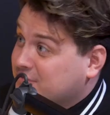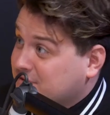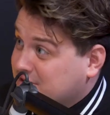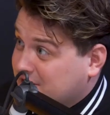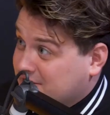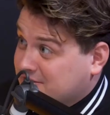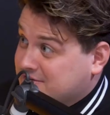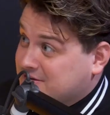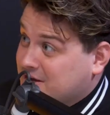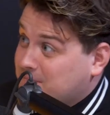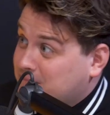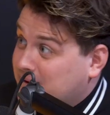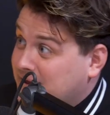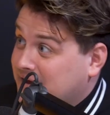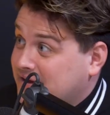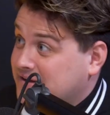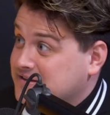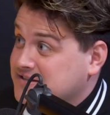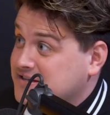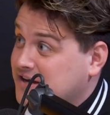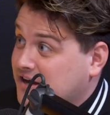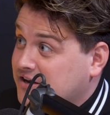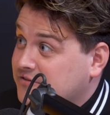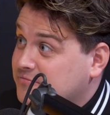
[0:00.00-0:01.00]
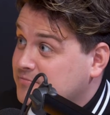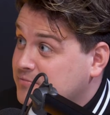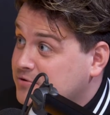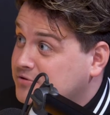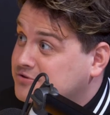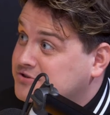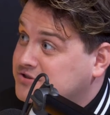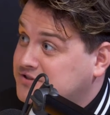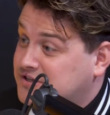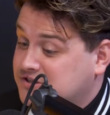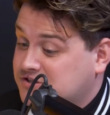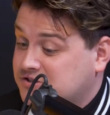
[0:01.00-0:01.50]
on the other side playing as a kind of more
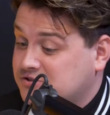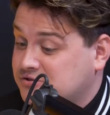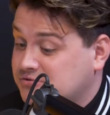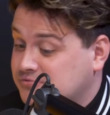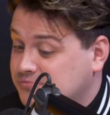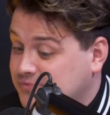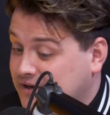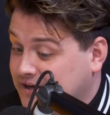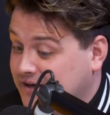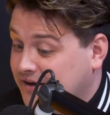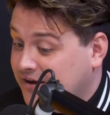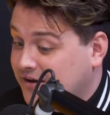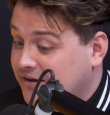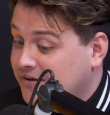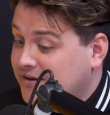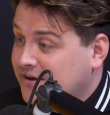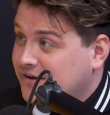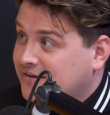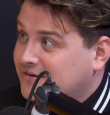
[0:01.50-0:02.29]
traditional winger.